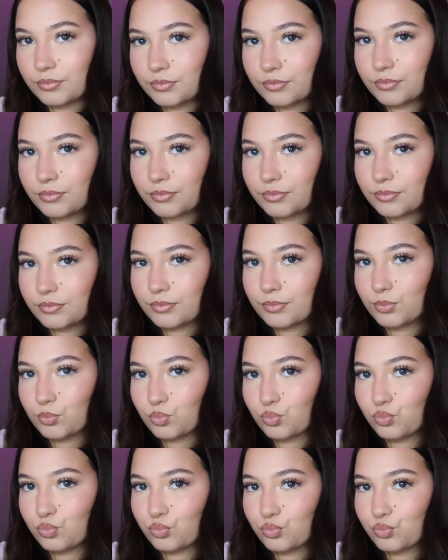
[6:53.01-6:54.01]

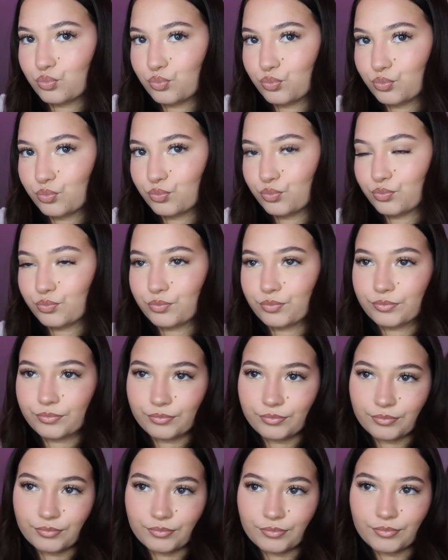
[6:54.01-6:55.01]

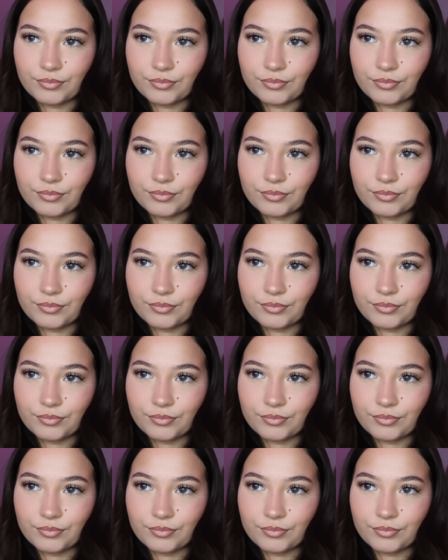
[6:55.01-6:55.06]
[no speech]